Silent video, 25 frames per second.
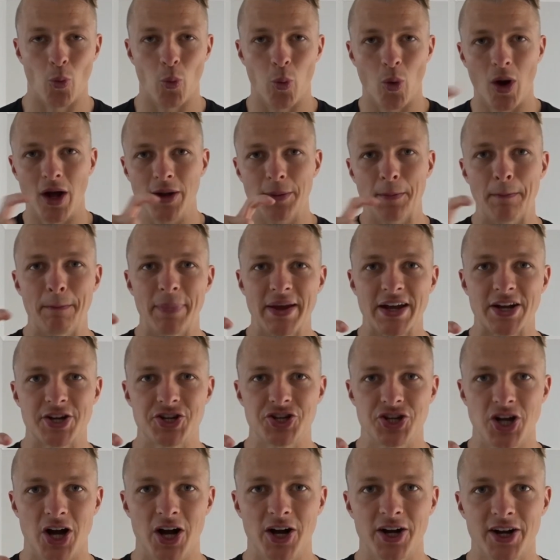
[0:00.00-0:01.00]
one big
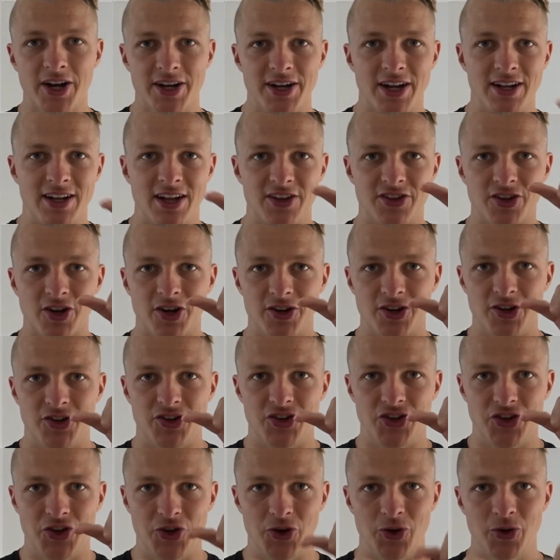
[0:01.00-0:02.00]
chunk and then there's kind of
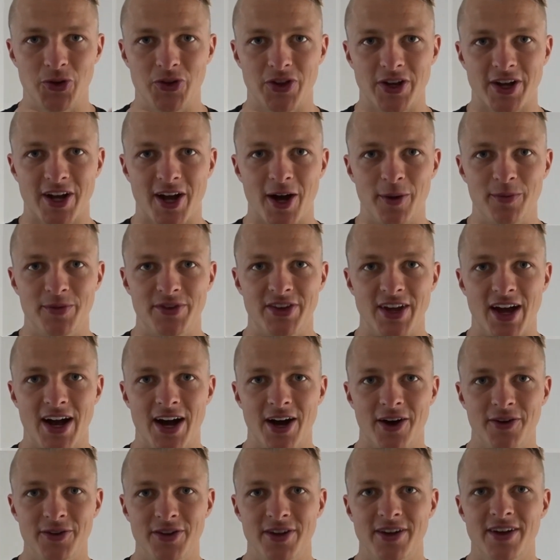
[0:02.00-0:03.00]
2 that come
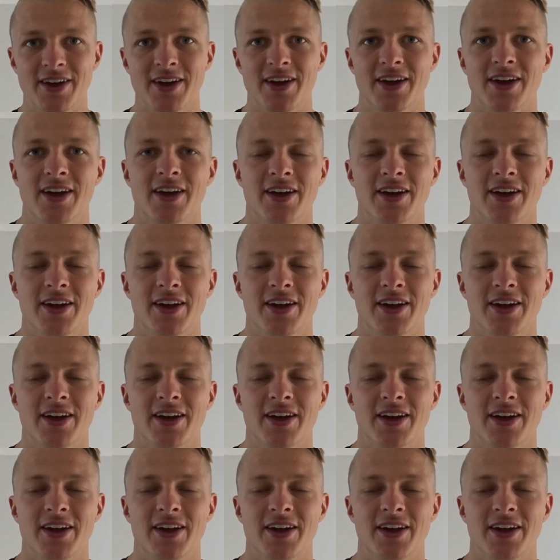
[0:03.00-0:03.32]
down.